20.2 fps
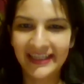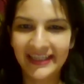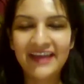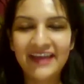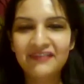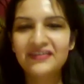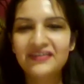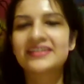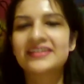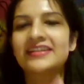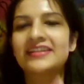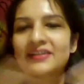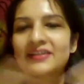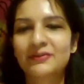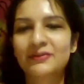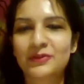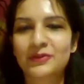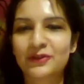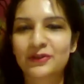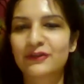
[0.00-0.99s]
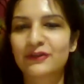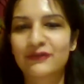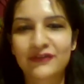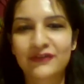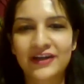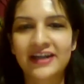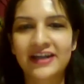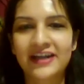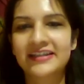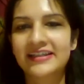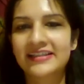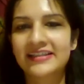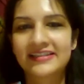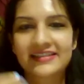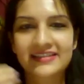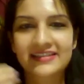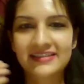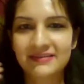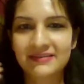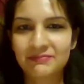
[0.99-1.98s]
Every single book you've read
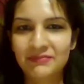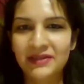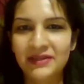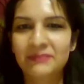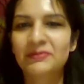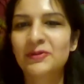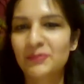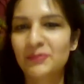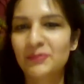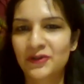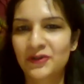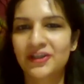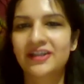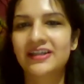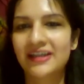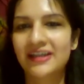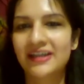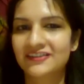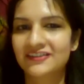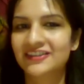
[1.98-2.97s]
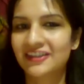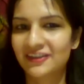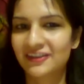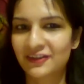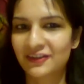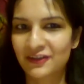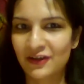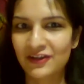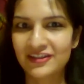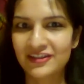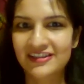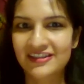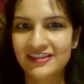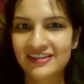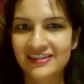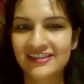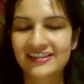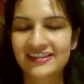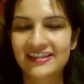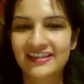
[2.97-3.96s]
is people putting down their
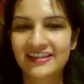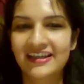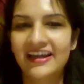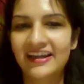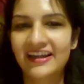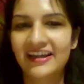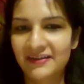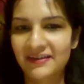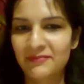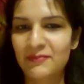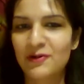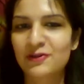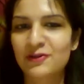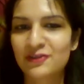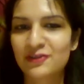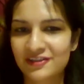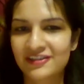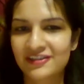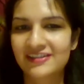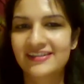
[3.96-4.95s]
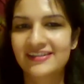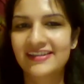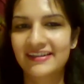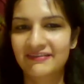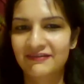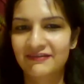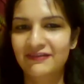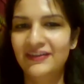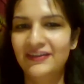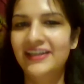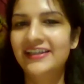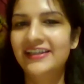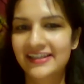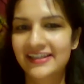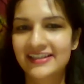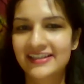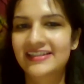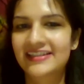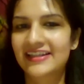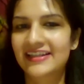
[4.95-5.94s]
thoughts and emotions and
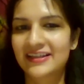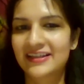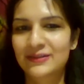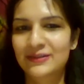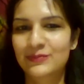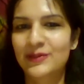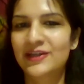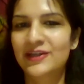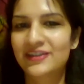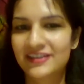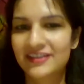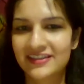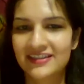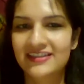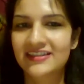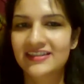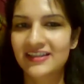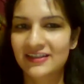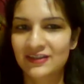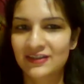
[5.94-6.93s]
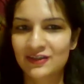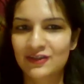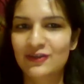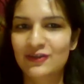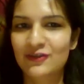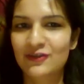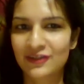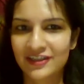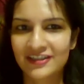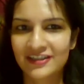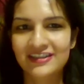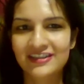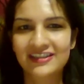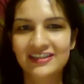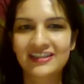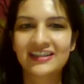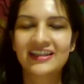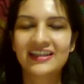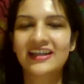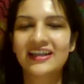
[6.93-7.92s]
feelings and experiences and stories.
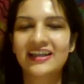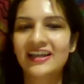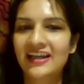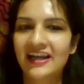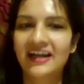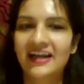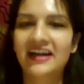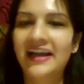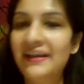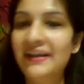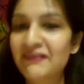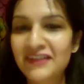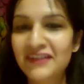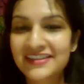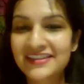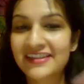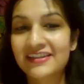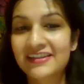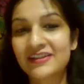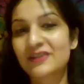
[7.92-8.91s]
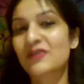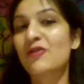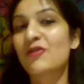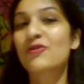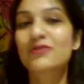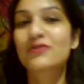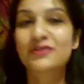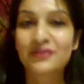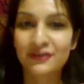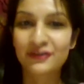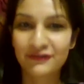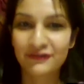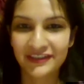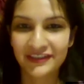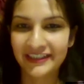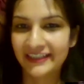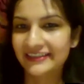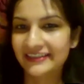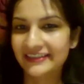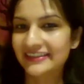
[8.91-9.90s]
Every single course you've
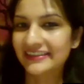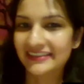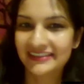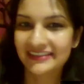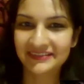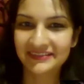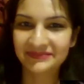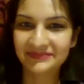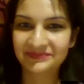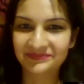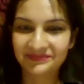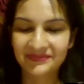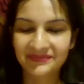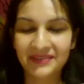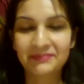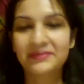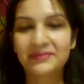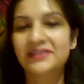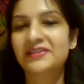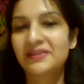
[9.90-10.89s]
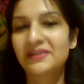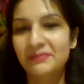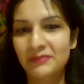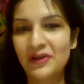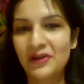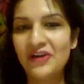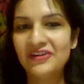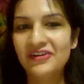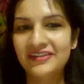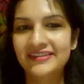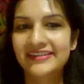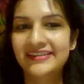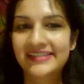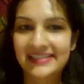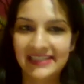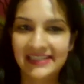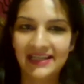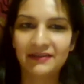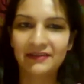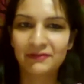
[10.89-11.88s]
attended, the building block
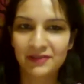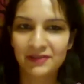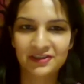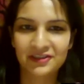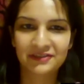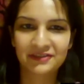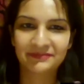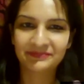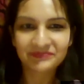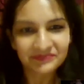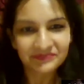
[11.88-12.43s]
is language.